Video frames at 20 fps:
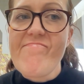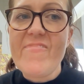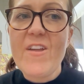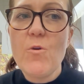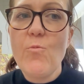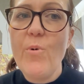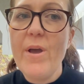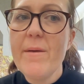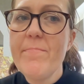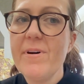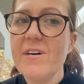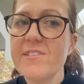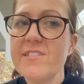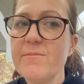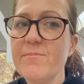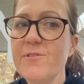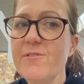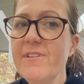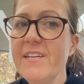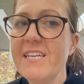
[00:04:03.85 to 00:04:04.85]
Where
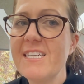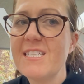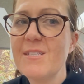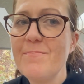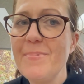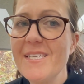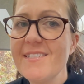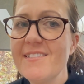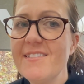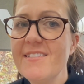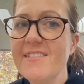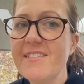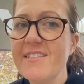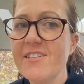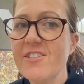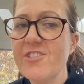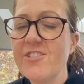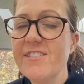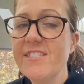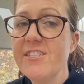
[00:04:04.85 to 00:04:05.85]
possible, expenses
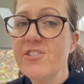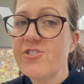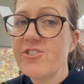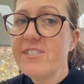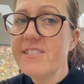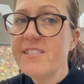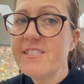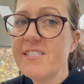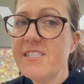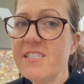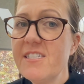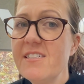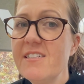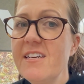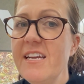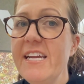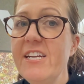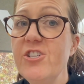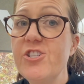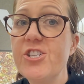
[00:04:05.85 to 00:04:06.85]
such as interest,
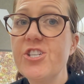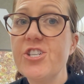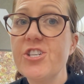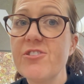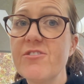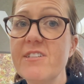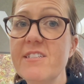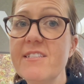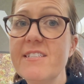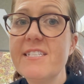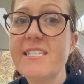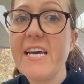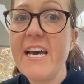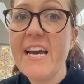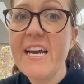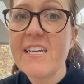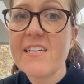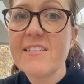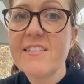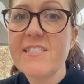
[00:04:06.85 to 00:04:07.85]
insurance,
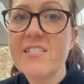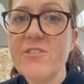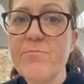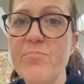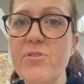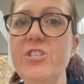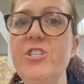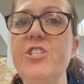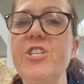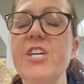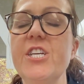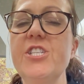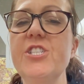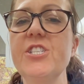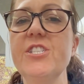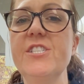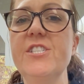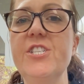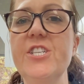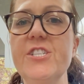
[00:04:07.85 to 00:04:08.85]
tax,
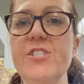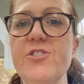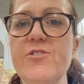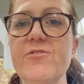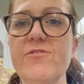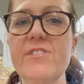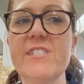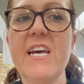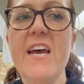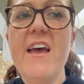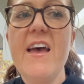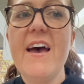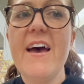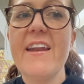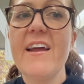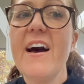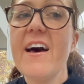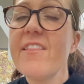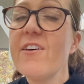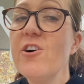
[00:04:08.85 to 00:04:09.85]
depreciation schedules,
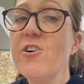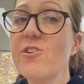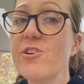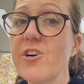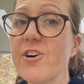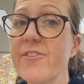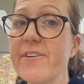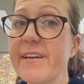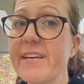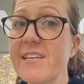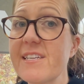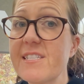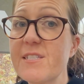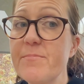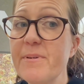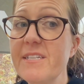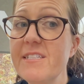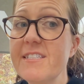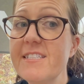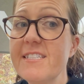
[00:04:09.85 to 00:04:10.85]
and other ongoing
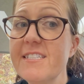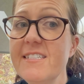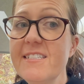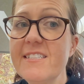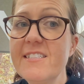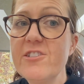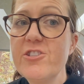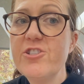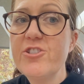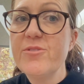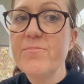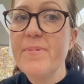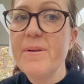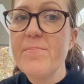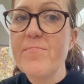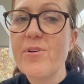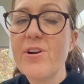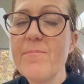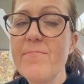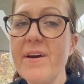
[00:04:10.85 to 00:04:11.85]
expenses should be
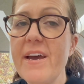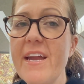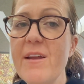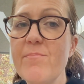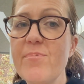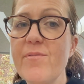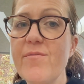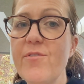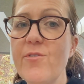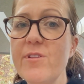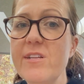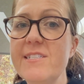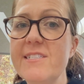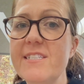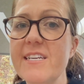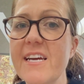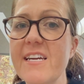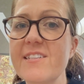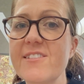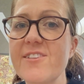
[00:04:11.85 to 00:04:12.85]
prepaid before this
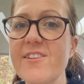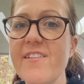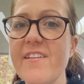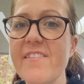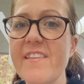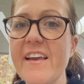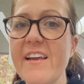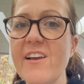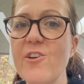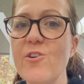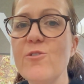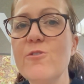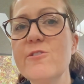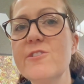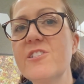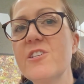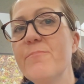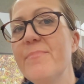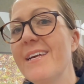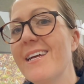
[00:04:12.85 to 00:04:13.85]
date so that they can
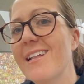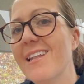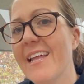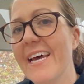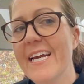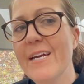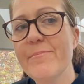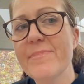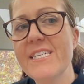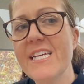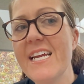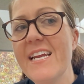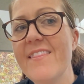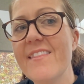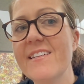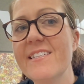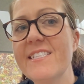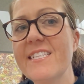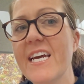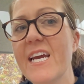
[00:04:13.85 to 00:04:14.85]
also be claimed in
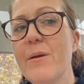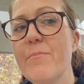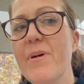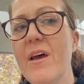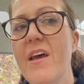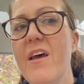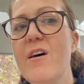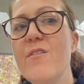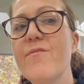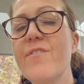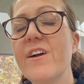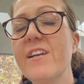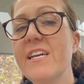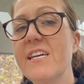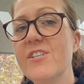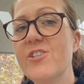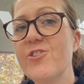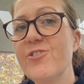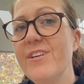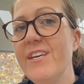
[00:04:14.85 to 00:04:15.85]
the same
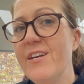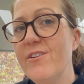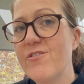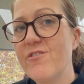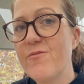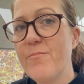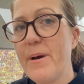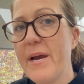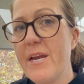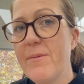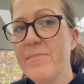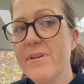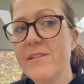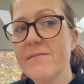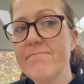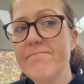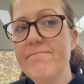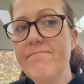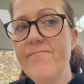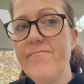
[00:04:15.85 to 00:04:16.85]
financial year of payment.
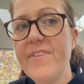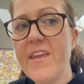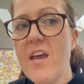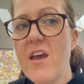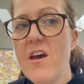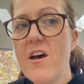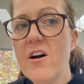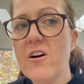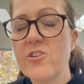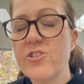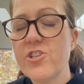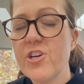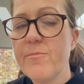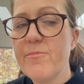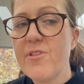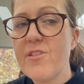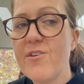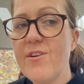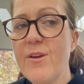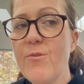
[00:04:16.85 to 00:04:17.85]

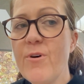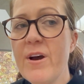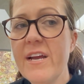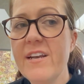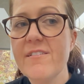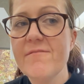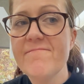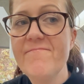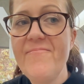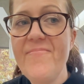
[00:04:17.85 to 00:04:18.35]
October 31.